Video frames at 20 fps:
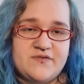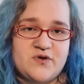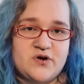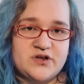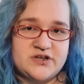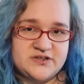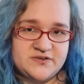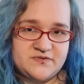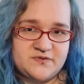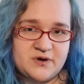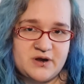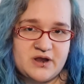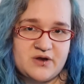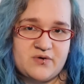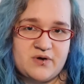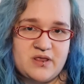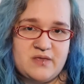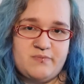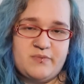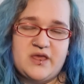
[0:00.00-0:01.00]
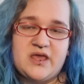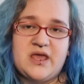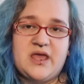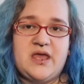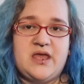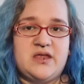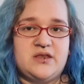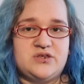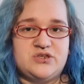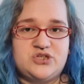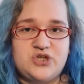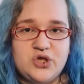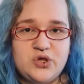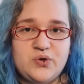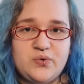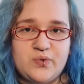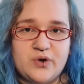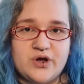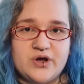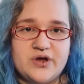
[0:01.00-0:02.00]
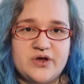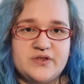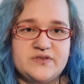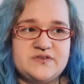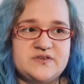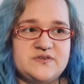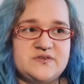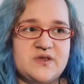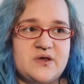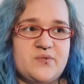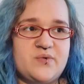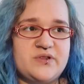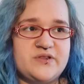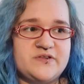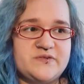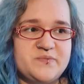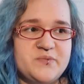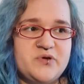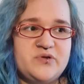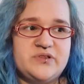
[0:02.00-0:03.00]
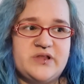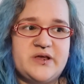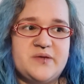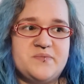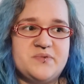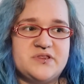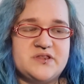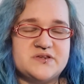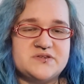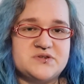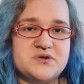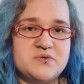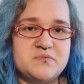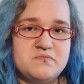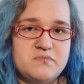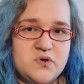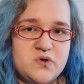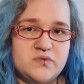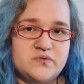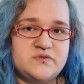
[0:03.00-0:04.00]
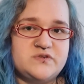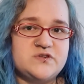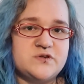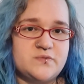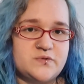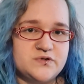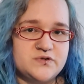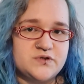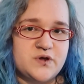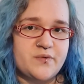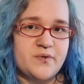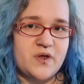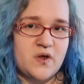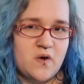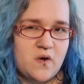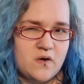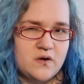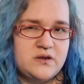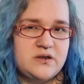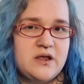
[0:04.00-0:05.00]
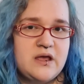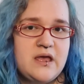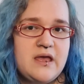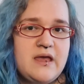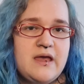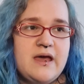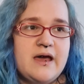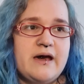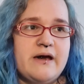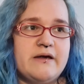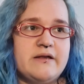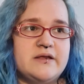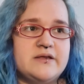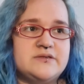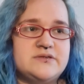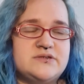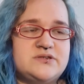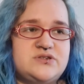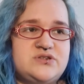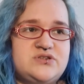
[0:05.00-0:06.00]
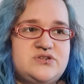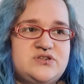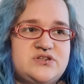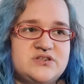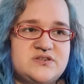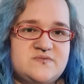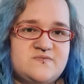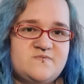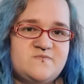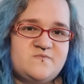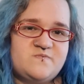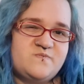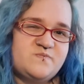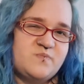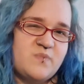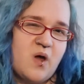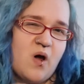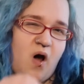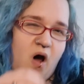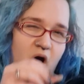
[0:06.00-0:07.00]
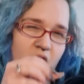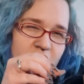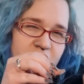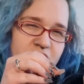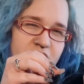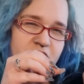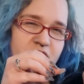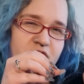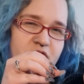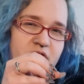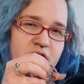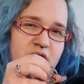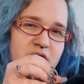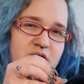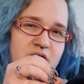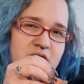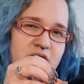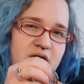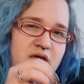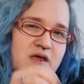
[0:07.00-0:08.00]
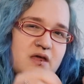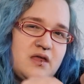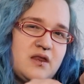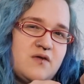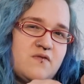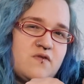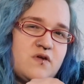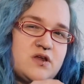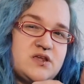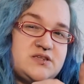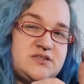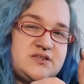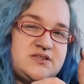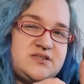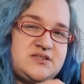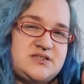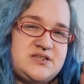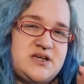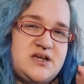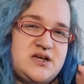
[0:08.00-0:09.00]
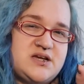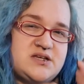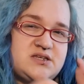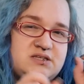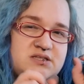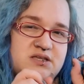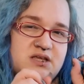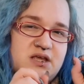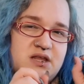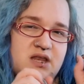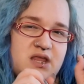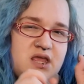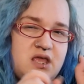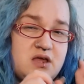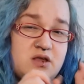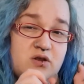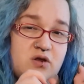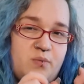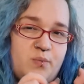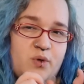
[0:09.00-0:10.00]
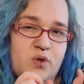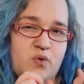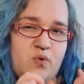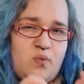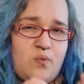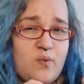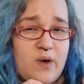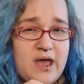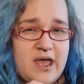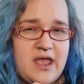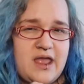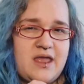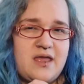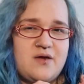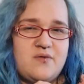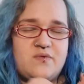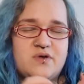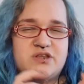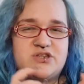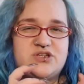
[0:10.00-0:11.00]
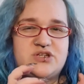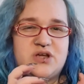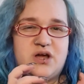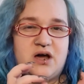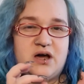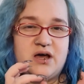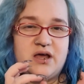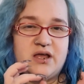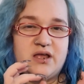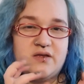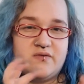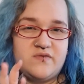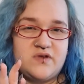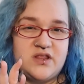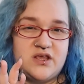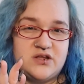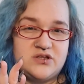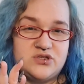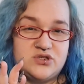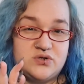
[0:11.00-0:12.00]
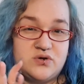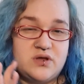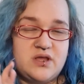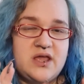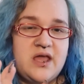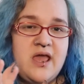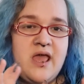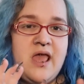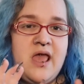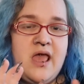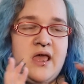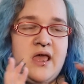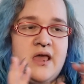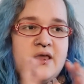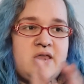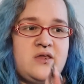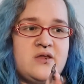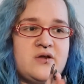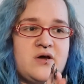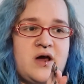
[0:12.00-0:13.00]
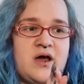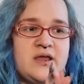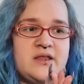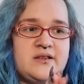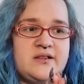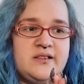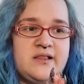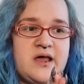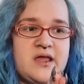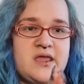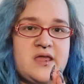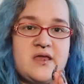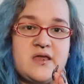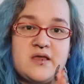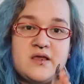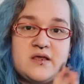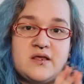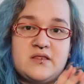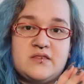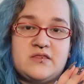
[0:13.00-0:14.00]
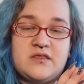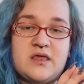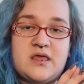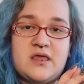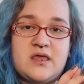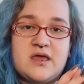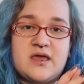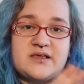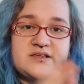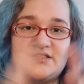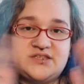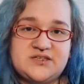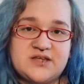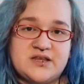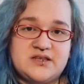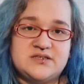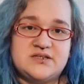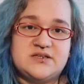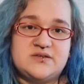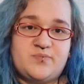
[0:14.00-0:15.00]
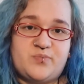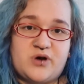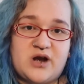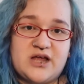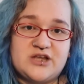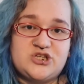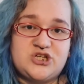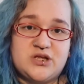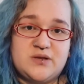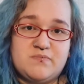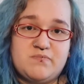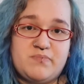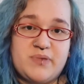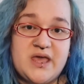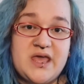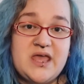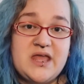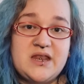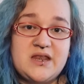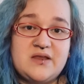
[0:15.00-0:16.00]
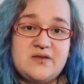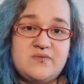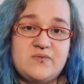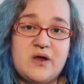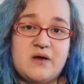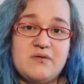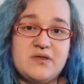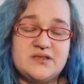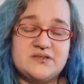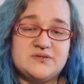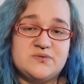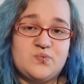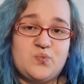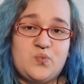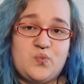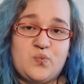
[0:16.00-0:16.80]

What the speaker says: evocative, very creepy. In two words, it's like, well, it's moonlight, but there's no moon, so what's going on? And it's just off in a very succinct and economical way, which I really enjoy. You know, I like the extended Pratchett bit where he's